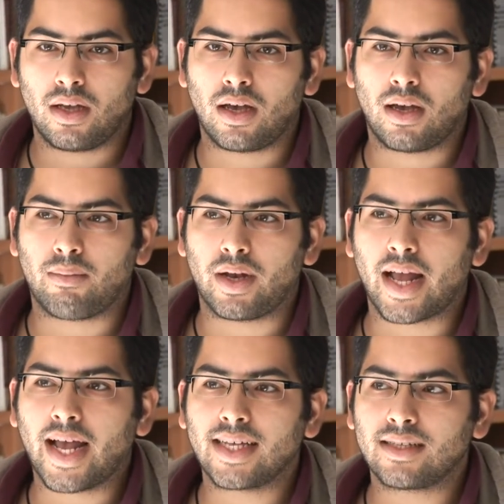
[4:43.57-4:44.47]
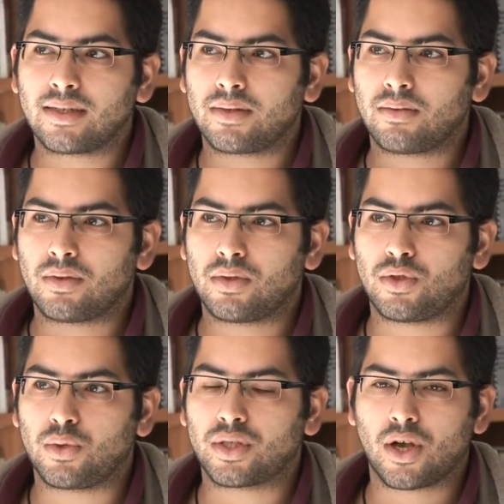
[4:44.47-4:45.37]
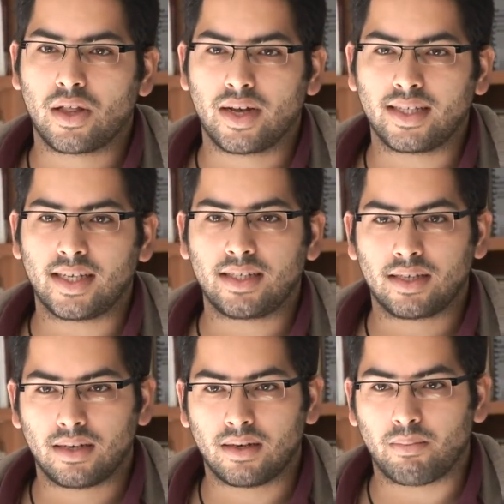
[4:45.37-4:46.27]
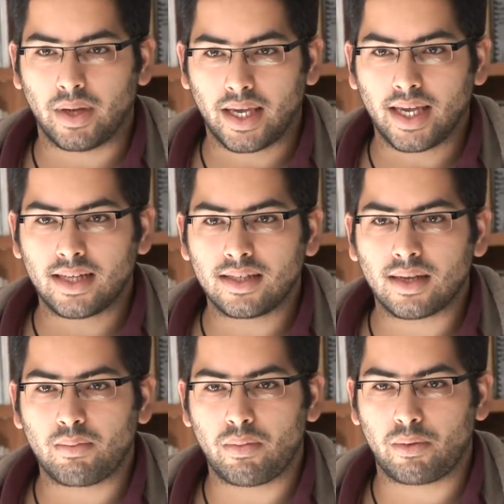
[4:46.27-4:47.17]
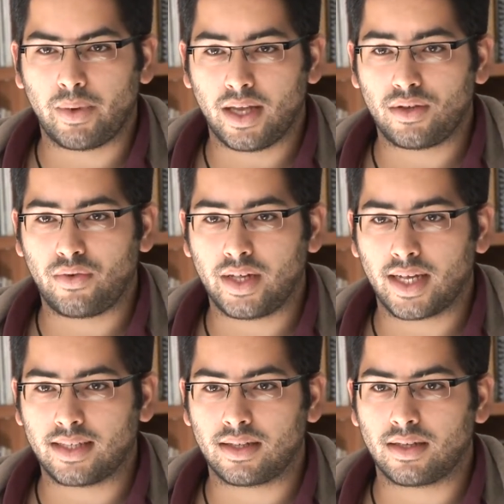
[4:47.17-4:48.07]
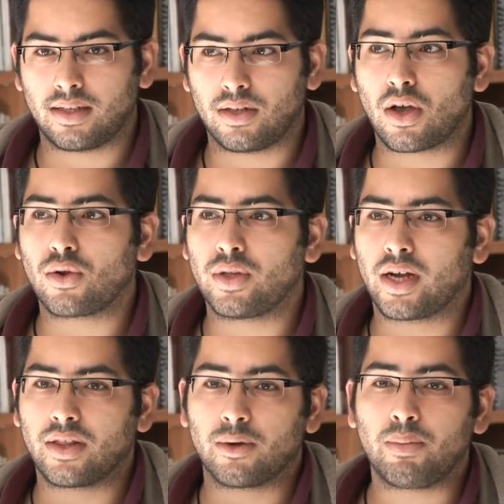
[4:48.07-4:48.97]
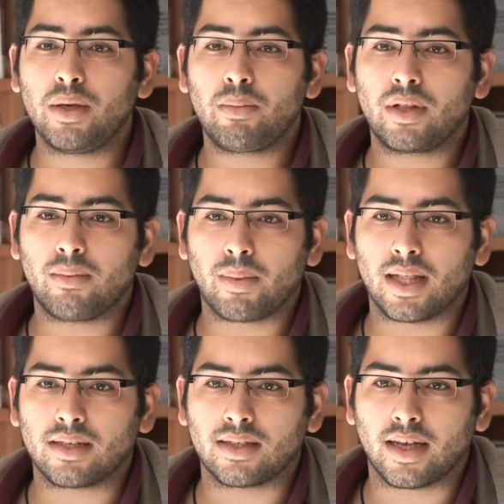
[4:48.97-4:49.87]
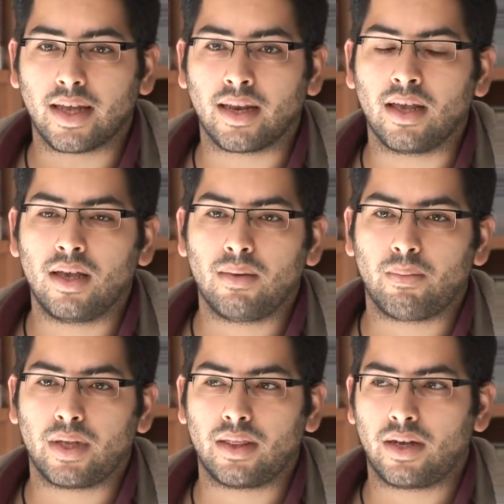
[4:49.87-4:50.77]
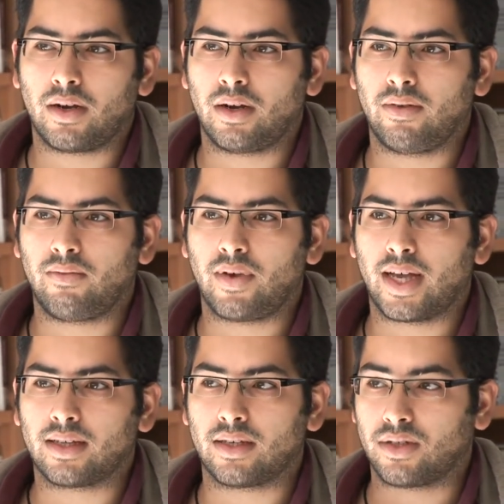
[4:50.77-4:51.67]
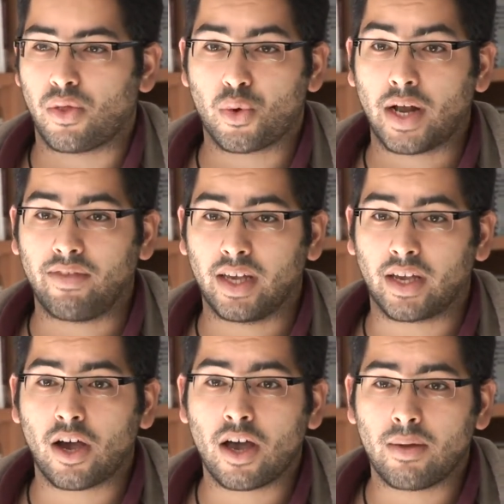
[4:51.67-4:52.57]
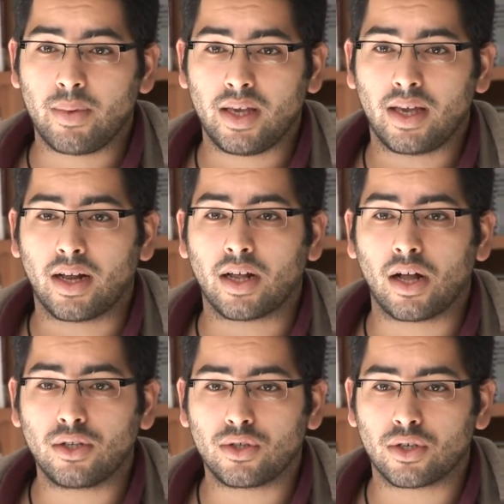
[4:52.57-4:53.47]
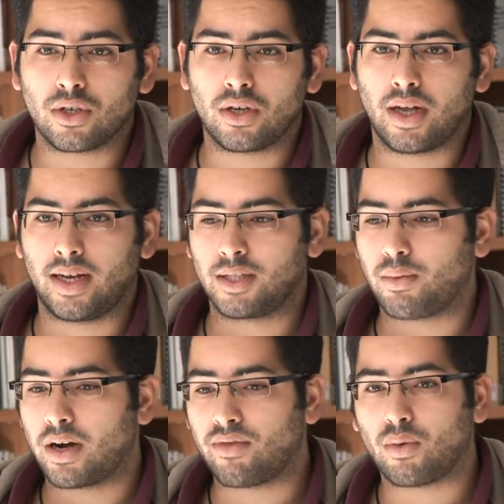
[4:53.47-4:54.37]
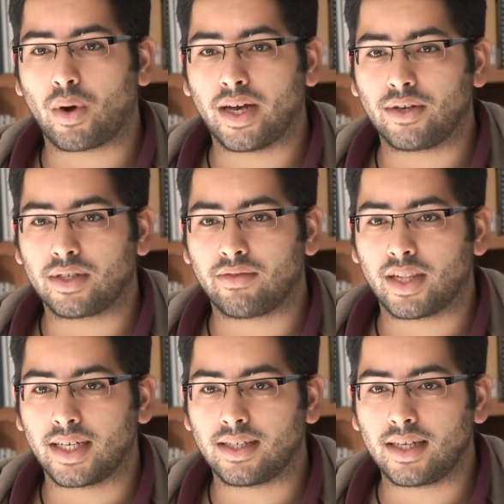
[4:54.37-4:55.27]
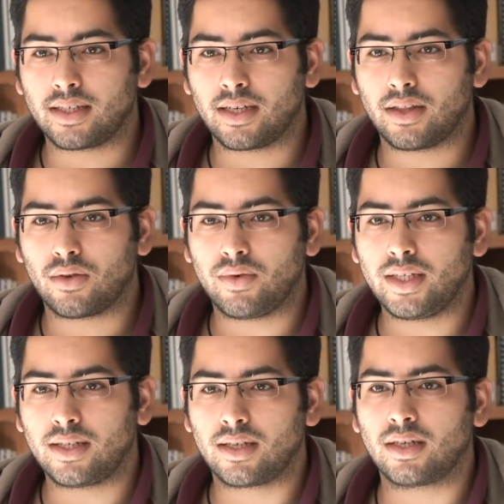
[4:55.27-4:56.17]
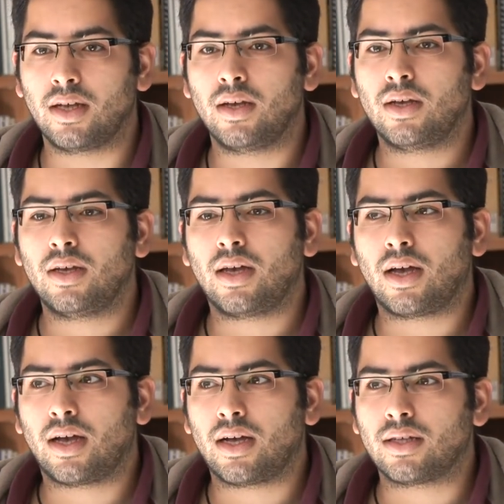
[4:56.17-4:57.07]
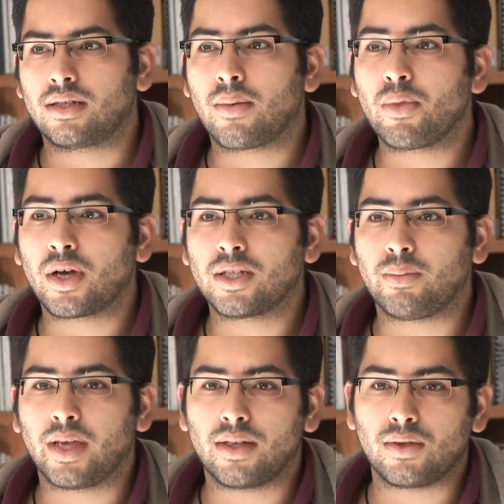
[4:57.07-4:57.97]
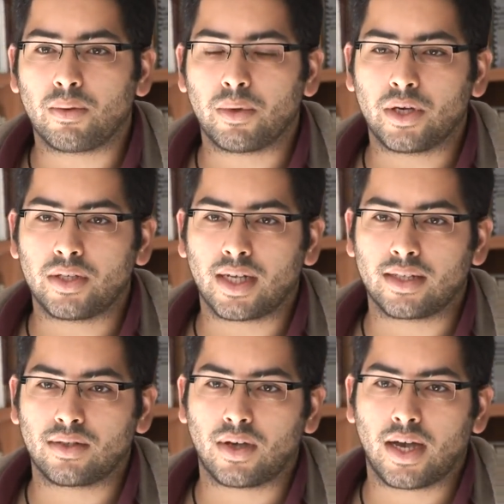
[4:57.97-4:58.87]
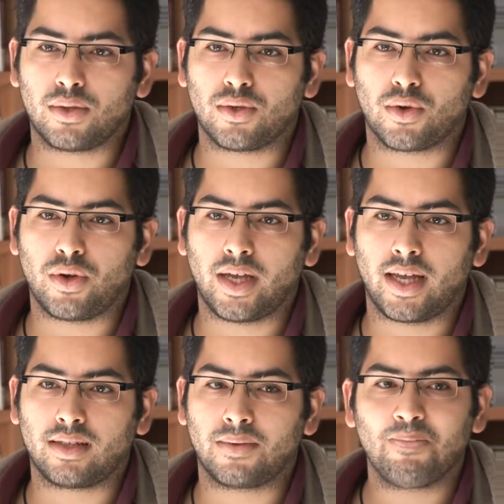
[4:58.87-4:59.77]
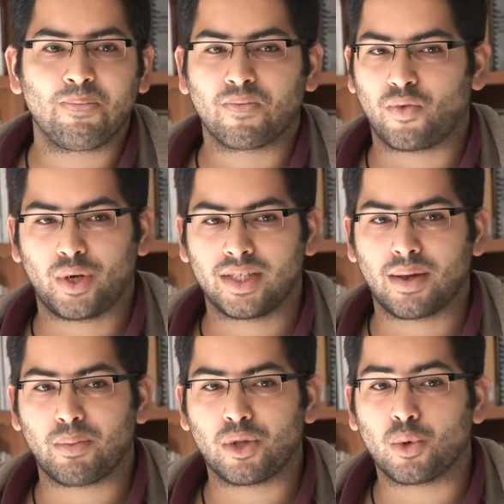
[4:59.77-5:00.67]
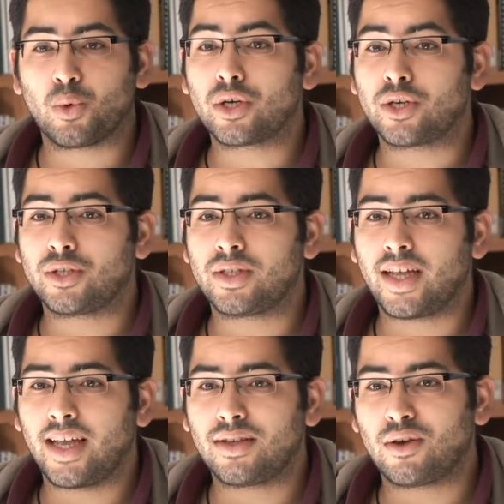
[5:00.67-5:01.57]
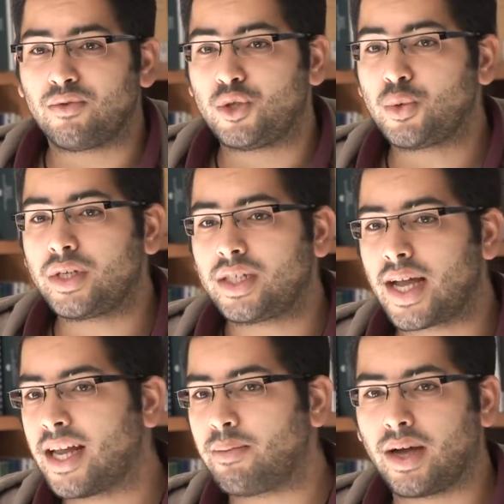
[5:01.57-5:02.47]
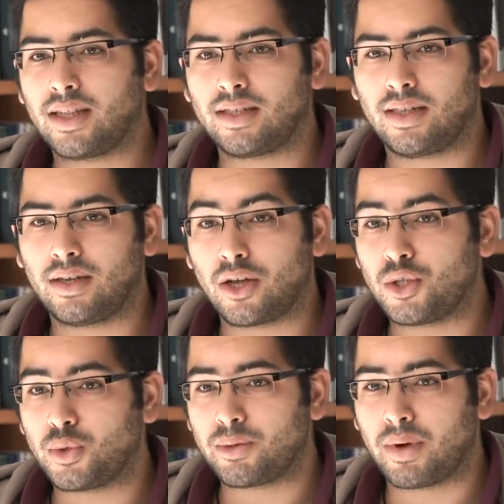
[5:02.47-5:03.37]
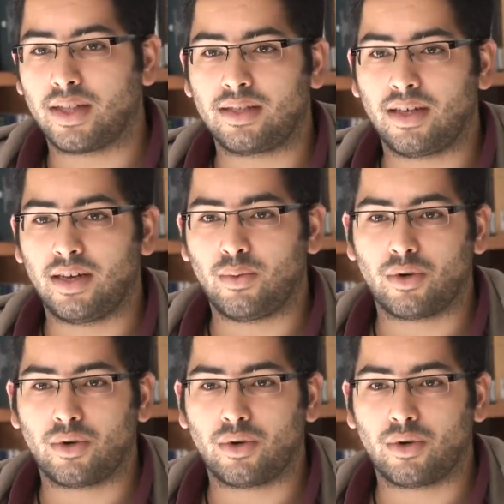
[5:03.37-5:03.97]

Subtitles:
But as Jewish colonization begins and people begin to realize not only are there people in Palestine, but there's a thriving economy and a culture, and it's part of a wider civilization in the region, some thoughts begin to emerge as to how to create For example, the workers' state of Jewish and non-Jewish Palestinian